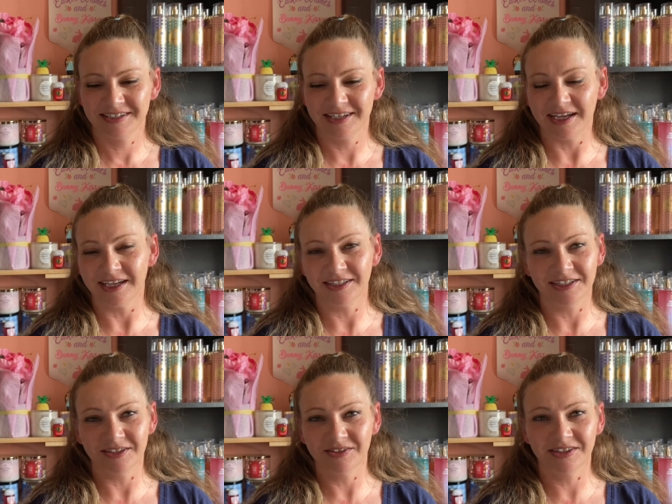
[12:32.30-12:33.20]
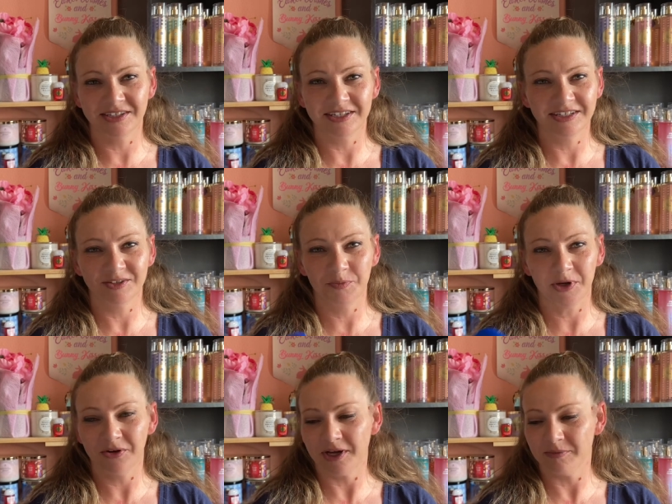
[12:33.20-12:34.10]
I guess he uses it in his
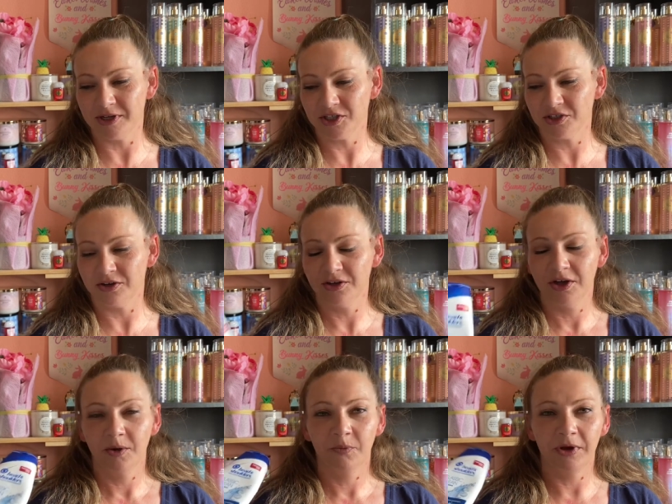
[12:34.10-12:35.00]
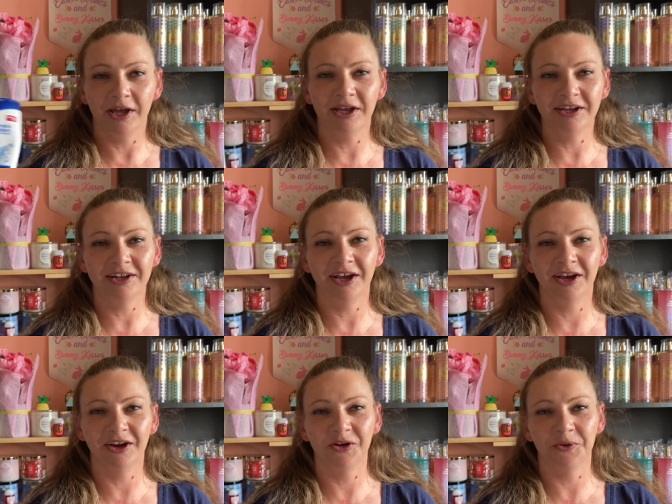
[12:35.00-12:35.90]
beard, I'm not sure. But
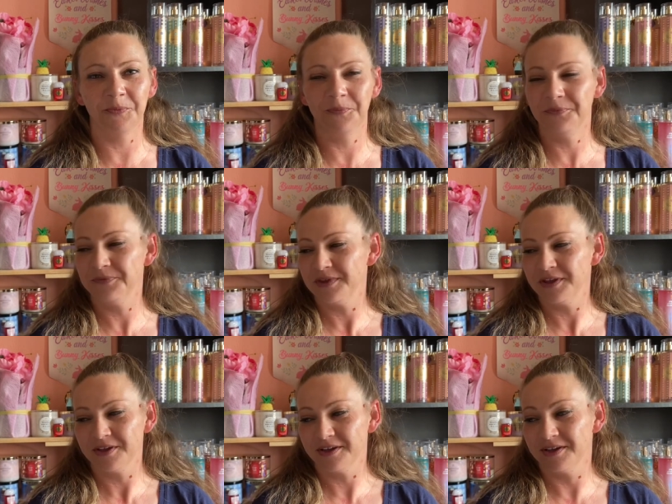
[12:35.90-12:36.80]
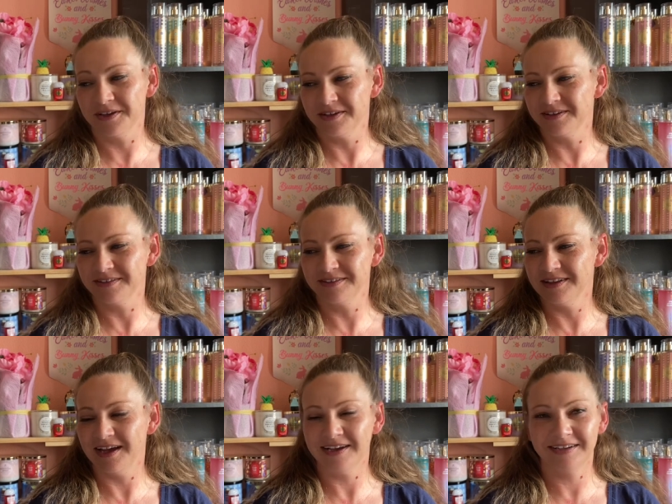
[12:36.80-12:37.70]

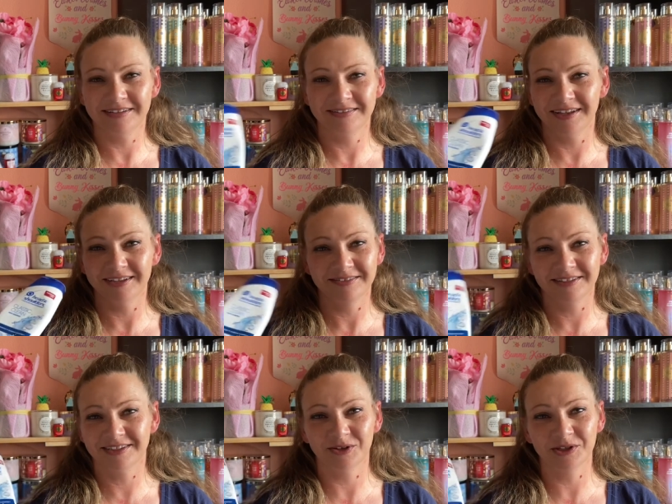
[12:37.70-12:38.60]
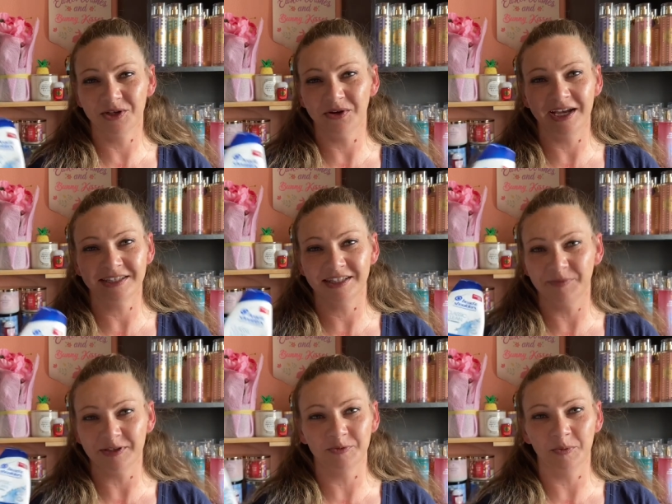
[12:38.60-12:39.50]
I don't ask. He
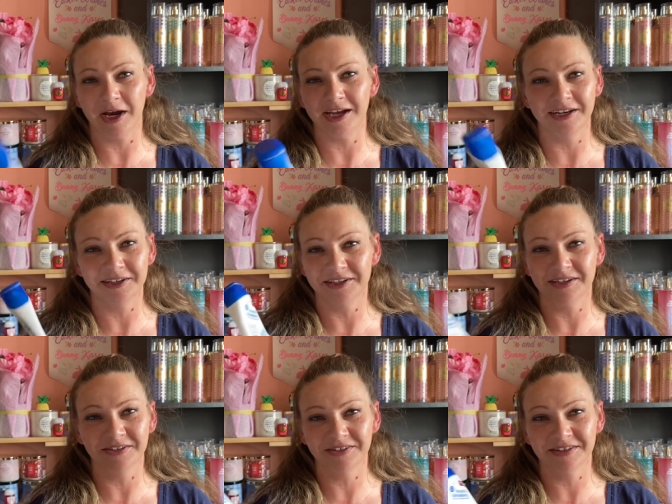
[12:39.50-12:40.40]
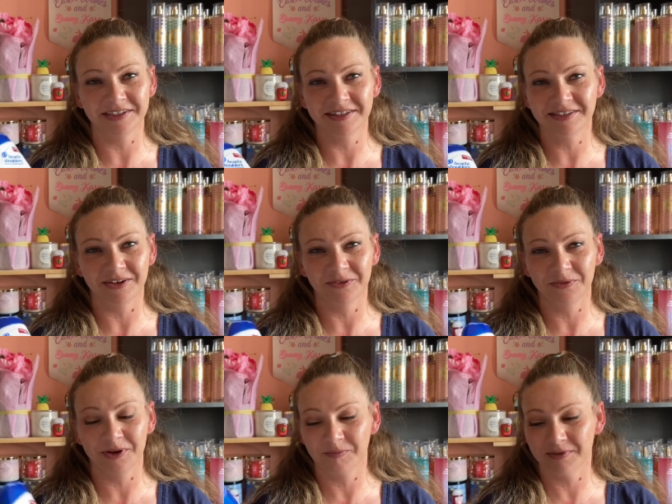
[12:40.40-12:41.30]
makes me buy it and he uses it, so
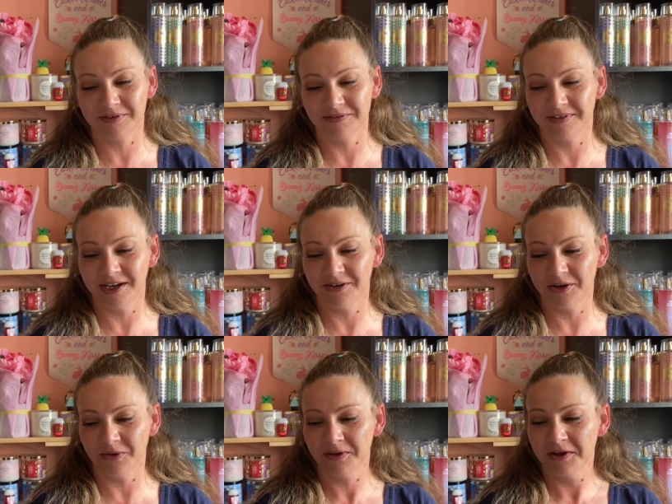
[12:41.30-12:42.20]
I don't know.